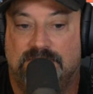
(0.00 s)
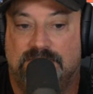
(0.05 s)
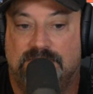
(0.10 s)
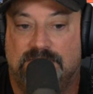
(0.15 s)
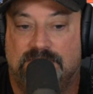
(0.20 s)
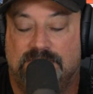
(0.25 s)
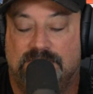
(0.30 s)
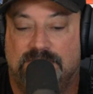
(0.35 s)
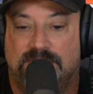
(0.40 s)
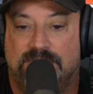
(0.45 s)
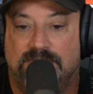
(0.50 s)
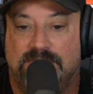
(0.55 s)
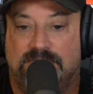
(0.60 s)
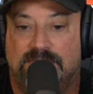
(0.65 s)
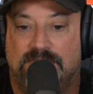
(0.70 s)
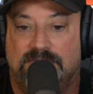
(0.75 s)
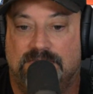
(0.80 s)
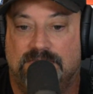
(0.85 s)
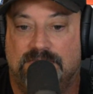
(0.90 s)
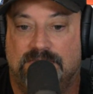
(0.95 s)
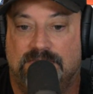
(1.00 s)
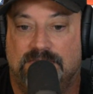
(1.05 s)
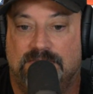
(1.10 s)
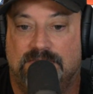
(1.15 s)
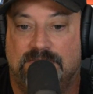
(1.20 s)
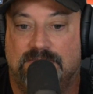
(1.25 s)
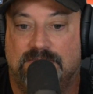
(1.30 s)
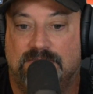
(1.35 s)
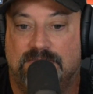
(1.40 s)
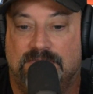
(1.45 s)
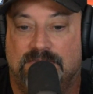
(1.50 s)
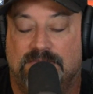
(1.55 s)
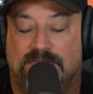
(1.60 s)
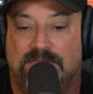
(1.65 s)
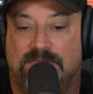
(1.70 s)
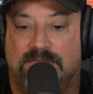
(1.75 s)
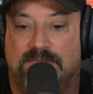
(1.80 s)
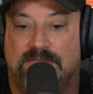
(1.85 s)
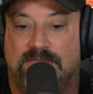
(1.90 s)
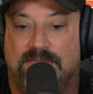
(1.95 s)

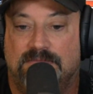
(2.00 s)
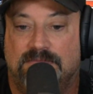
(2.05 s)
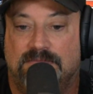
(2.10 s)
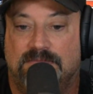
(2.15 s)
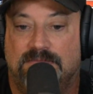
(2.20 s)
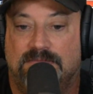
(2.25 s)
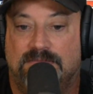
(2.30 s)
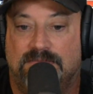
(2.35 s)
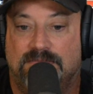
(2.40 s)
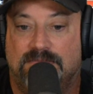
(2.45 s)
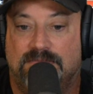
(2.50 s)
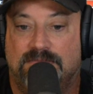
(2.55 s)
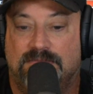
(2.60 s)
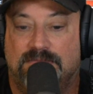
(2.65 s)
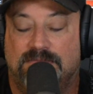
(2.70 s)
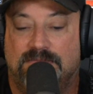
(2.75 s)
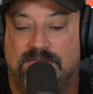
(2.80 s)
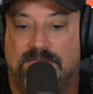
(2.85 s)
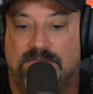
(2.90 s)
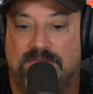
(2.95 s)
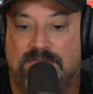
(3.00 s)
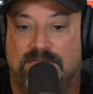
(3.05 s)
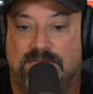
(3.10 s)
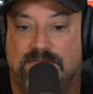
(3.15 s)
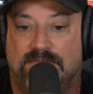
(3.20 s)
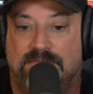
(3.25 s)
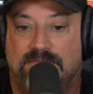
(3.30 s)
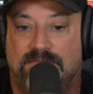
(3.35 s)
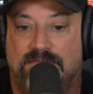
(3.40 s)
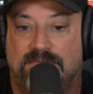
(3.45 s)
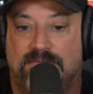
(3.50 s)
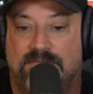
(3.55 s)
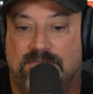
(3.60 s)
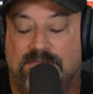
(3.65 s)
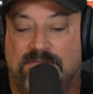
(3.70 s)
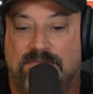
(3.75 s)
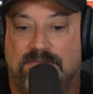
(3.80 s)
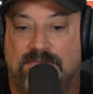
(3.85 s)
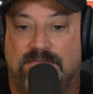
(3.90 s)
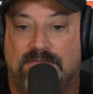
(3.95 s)

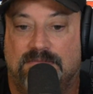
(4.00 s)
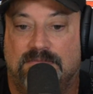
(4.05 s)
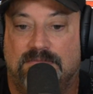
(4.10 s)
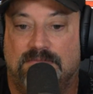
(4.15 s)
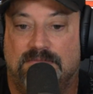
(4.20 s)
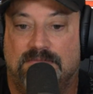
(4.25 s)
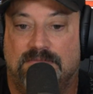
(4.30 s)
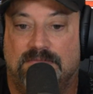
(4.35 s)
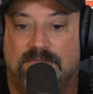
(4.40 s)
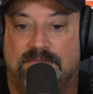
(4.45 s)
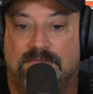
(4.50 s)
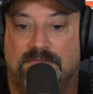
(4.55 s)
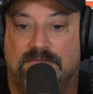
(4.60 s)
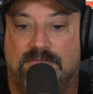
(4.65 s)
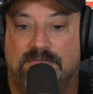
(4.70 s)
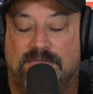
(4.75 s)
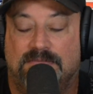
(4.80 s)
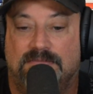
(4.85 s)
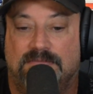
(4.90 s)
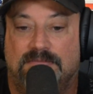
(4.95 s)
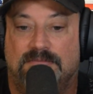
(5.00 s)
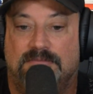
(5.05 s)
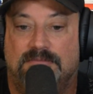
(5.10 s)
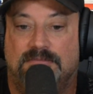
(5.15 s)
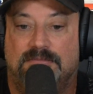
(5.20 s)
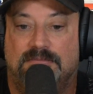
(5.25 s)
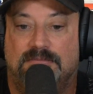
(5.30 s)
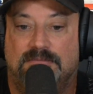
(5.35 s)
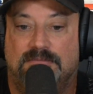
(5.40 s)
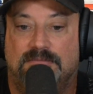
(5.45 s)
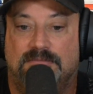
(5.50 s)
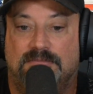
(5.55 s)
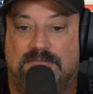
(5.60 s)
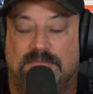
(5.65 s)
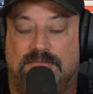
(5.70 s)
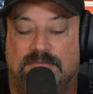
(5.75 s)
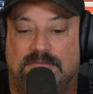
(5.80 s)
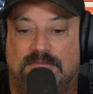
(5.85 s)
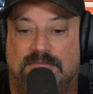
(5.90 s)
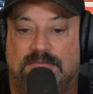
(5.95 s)

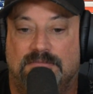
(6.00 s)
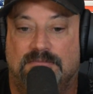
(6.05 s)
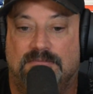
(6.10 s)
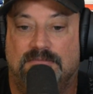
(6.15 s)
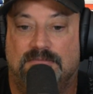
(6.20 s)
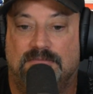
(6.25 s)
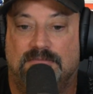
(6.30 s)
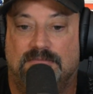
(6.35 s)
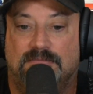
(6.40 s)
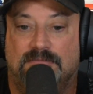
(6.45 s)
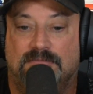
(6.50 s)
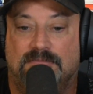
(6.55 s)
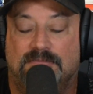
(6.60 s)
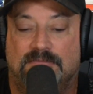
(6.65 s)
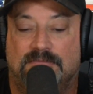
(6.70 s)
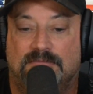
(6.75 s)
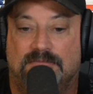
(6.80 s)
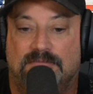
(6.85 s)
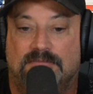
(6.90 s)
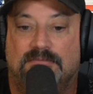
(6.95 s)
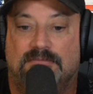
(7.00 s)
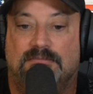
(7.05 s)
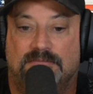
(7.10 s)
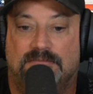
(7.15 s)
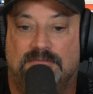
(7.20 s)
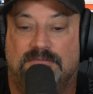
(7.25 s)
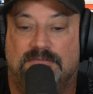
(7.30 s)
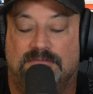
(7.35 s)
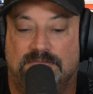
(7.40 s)
(silent)